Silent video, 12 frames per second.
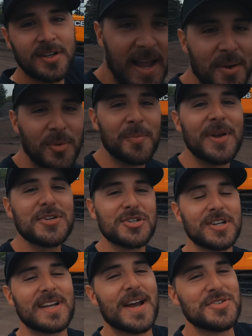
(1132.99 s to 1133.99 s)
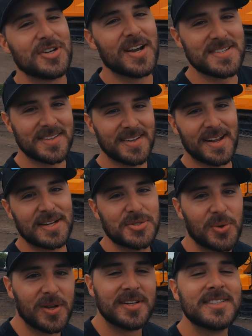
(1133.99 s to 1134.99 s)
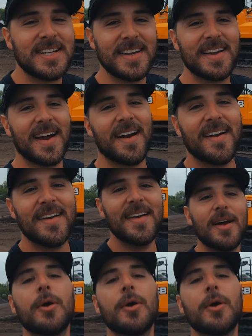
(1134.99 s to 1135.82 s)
And we'll make sure to catch you guys on the next one. Take care.